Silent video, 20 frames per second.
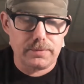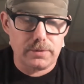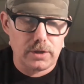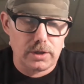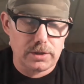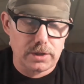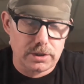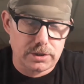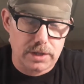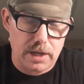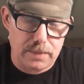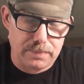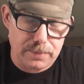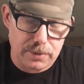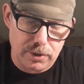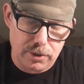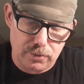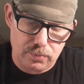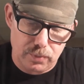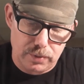like the
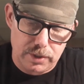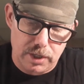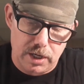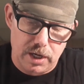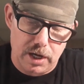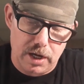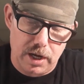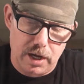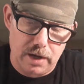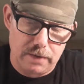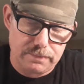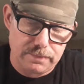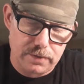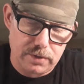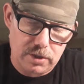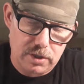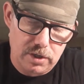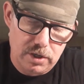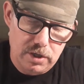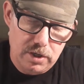Japanese one that I
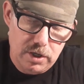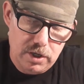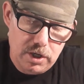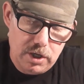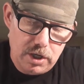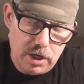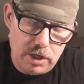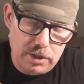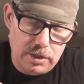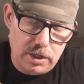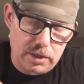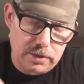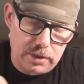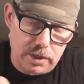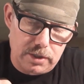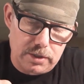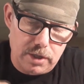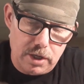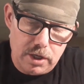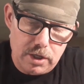have. And then,
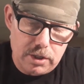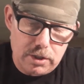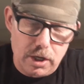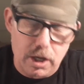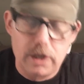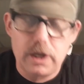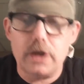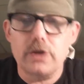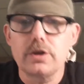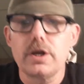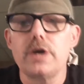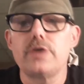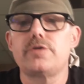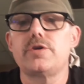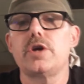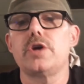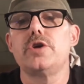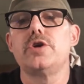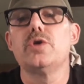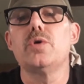and, and
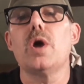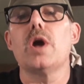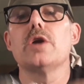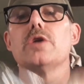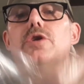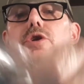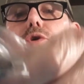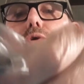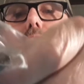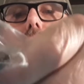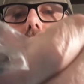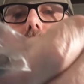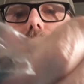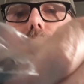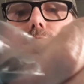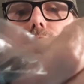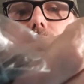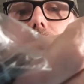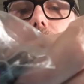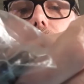Liz, you are loony for
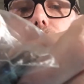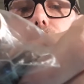sending